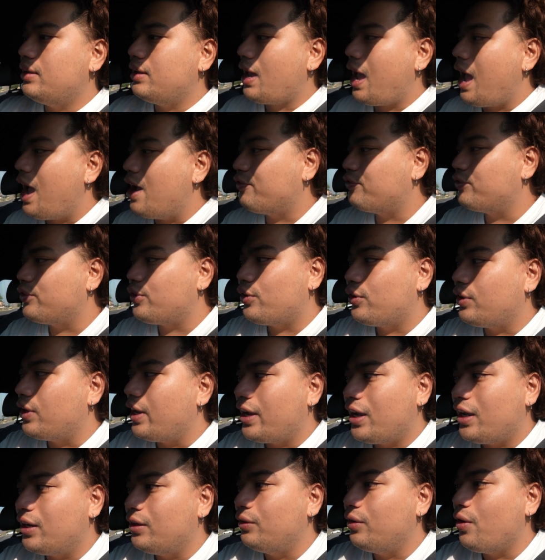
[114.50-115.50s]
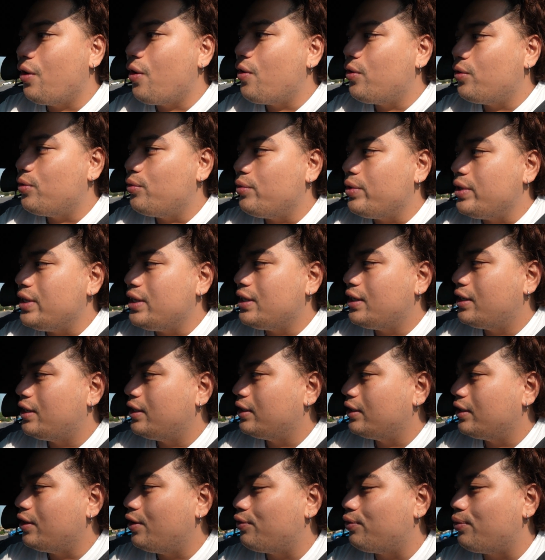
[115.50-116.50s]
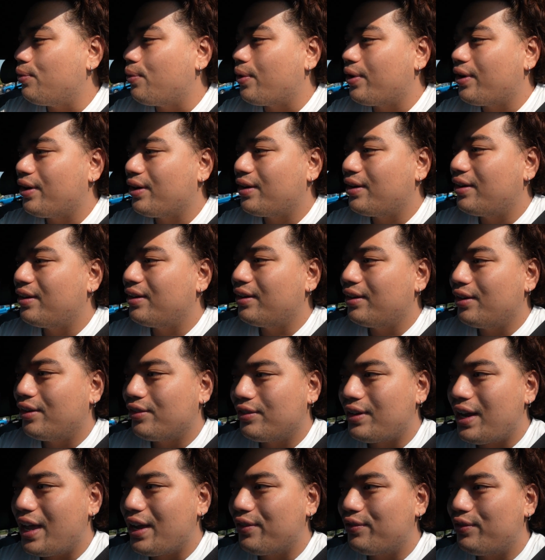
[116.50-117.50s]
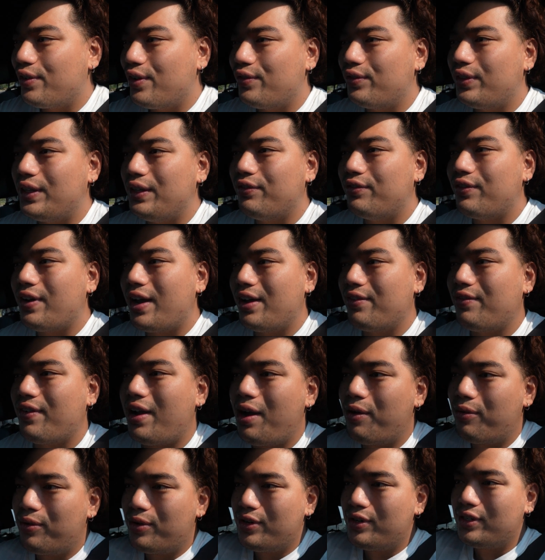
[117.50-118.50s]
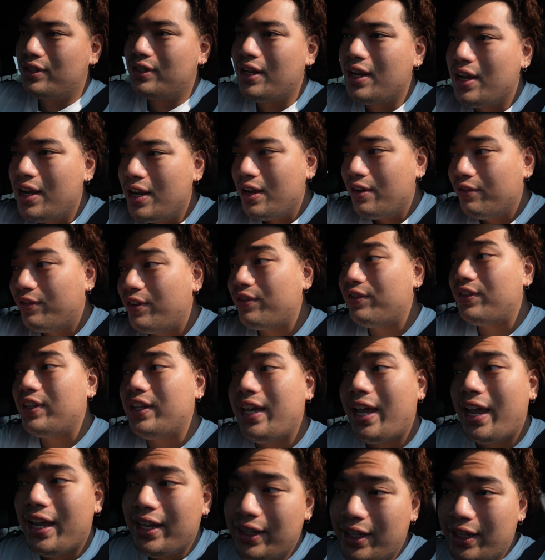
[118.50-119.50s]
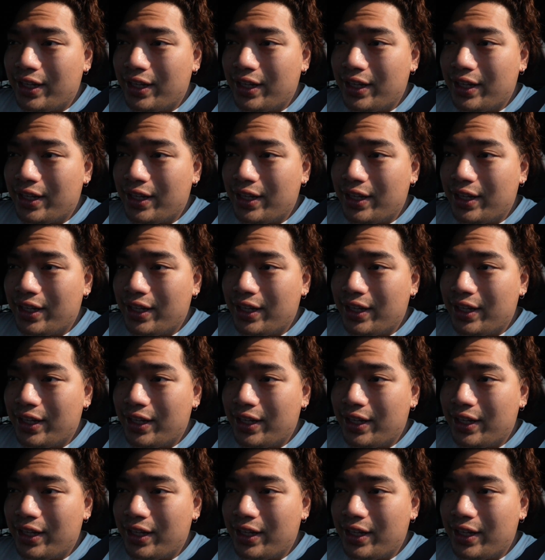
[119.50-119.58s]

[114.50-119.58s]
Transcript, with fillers: after like a long week of work of like 55 hours 58